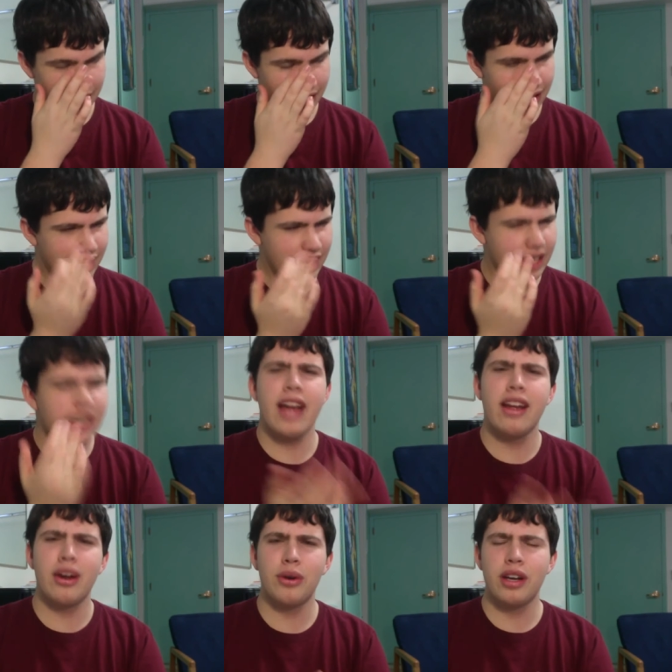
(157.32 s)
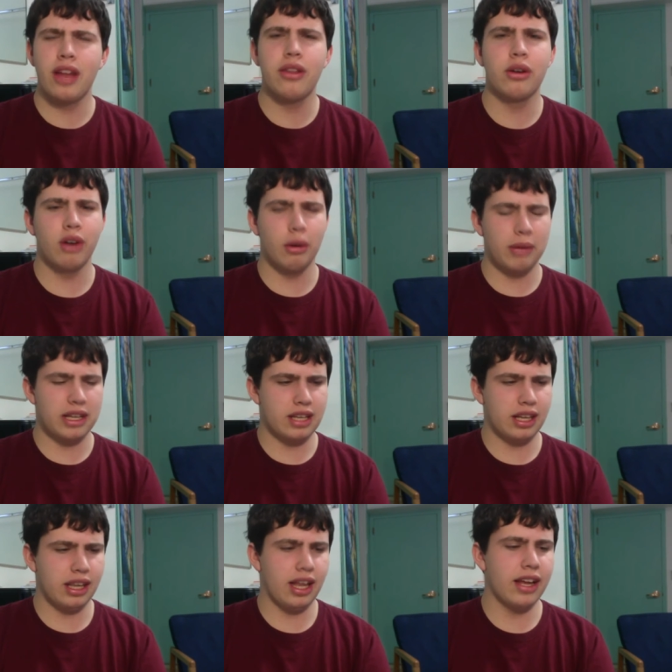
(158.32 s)
it echoed another romance I
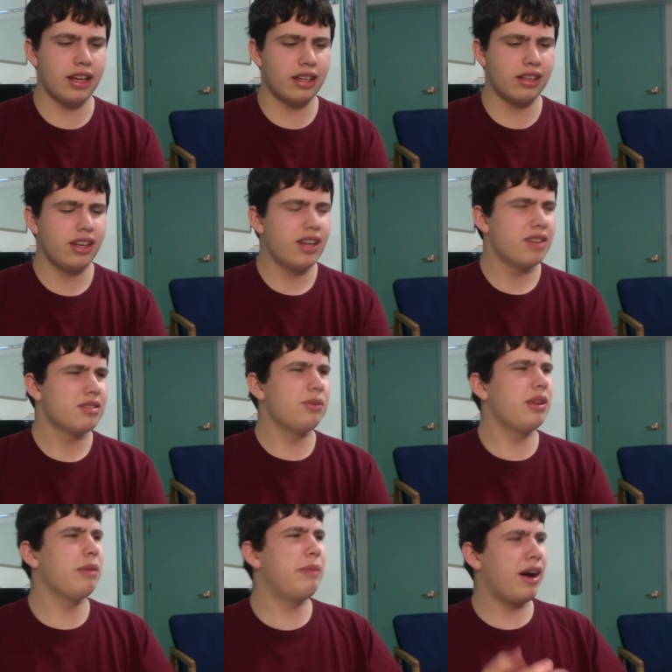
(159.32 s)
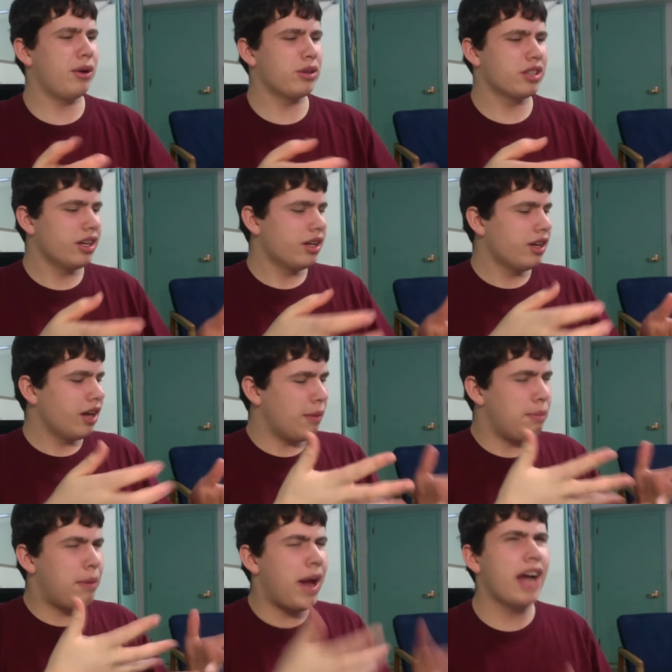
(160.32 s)
like. Something about a
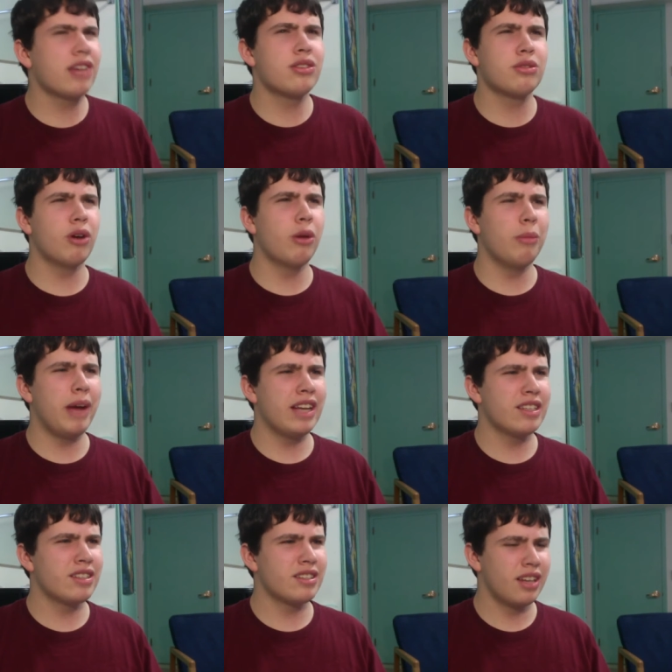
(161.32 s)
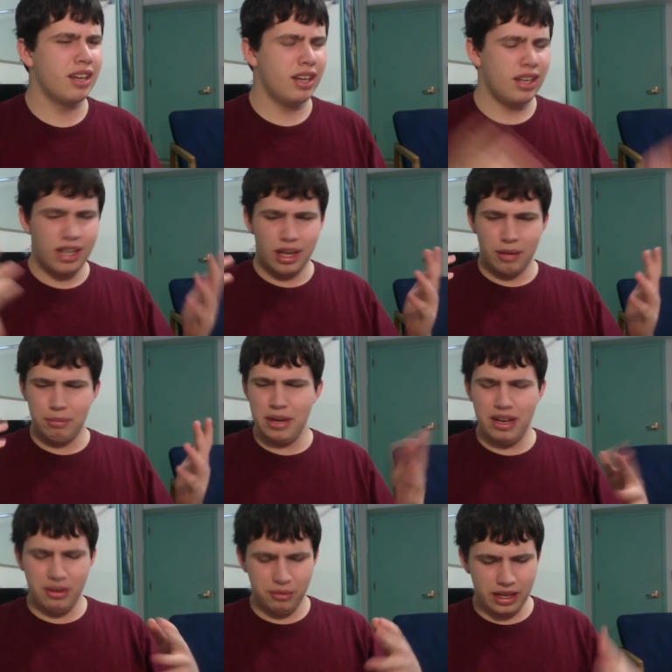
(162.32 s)
past romance
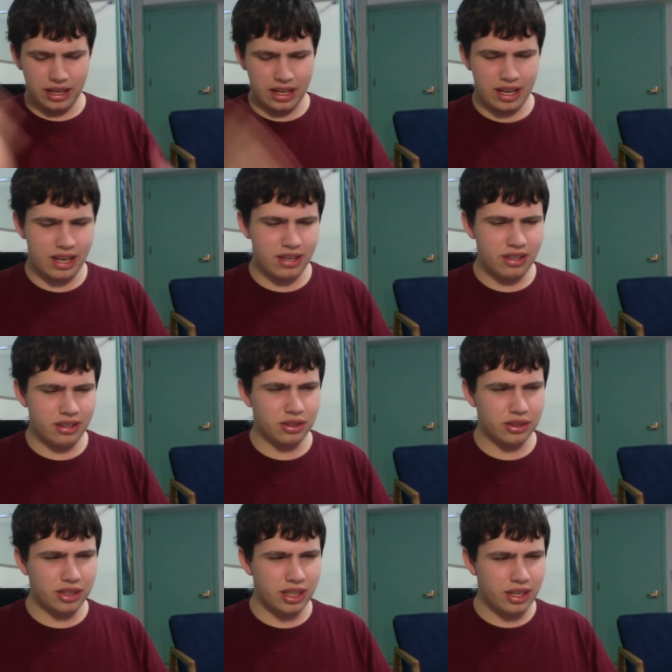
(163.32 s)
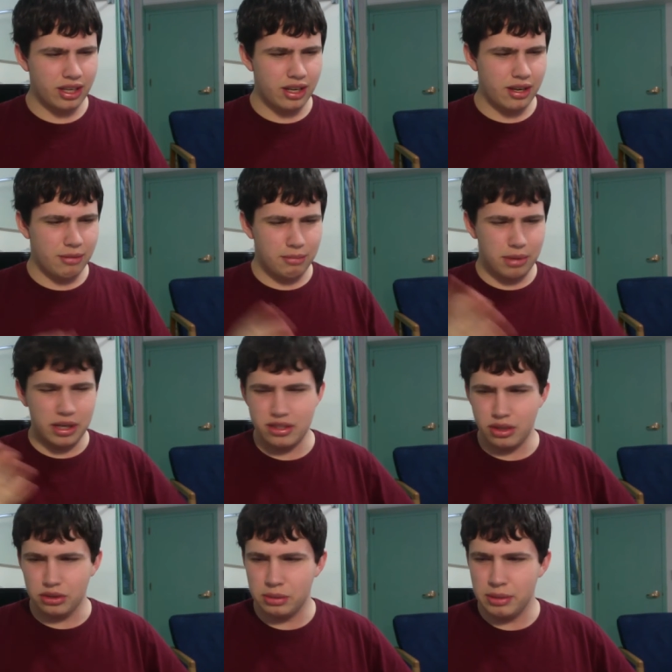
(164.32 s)
being rekindled, but is
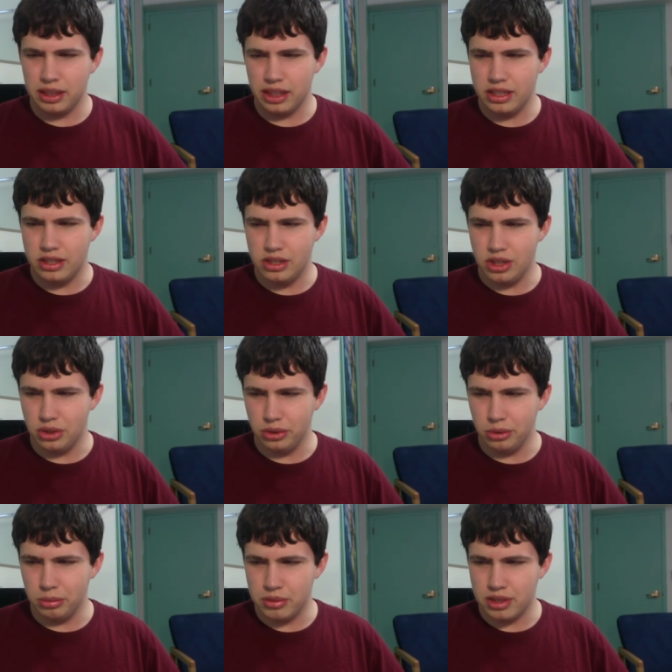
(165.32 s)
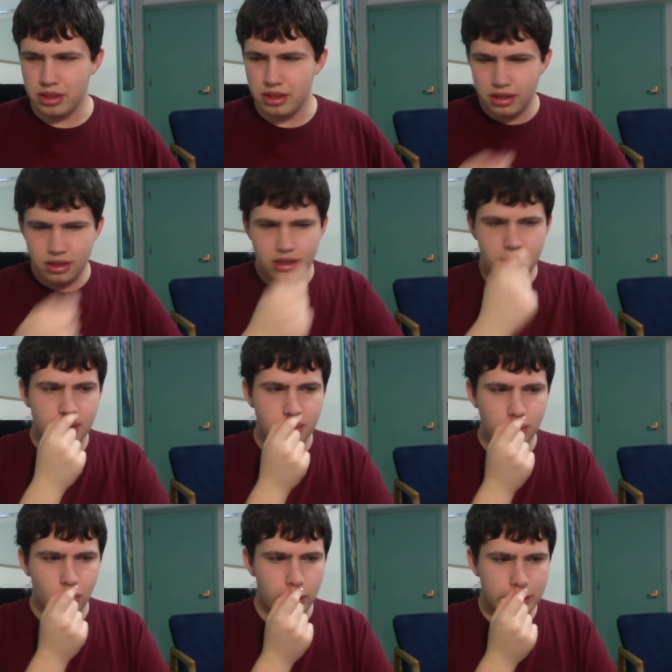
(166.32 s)
ultimately doomed.
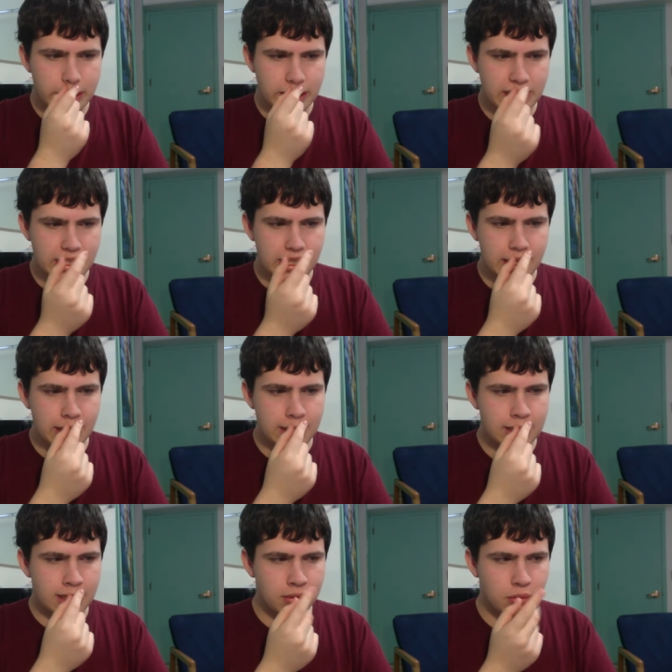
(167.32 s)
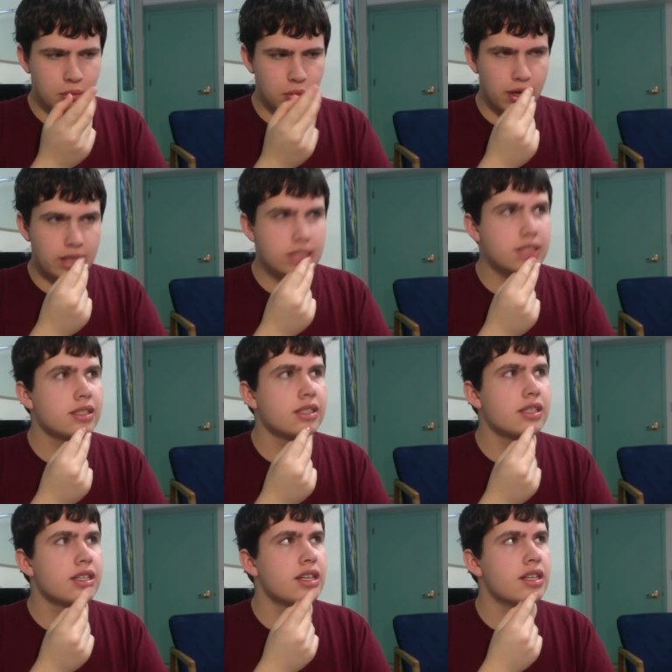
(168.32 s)
What is it? What
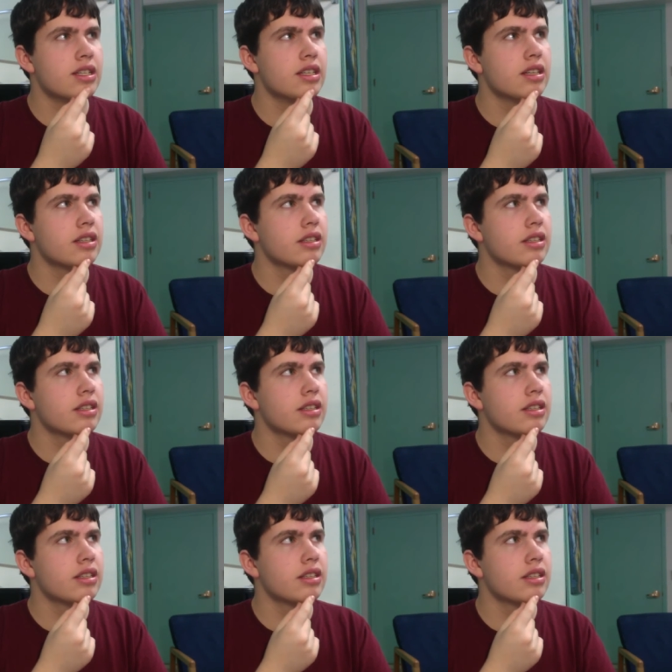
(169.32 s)
is it?